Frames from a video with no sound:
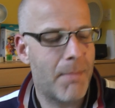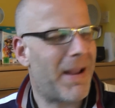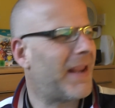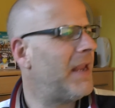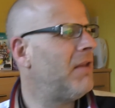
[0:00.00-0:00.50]

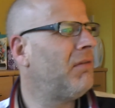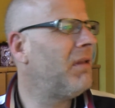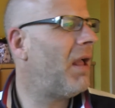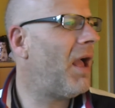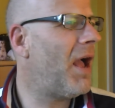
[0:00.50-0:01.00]
Back
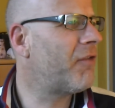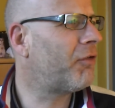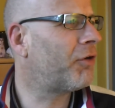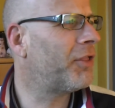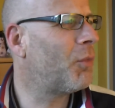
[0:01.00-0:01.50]
in, just
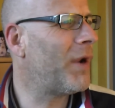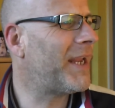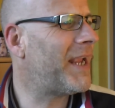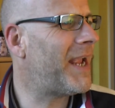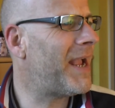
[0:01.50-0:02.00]
looking at the
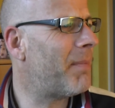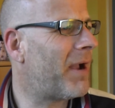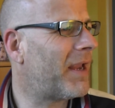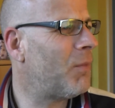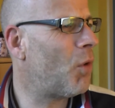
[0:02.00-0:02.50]
wiki here,
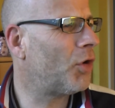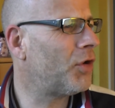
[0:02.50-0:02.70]
back in what,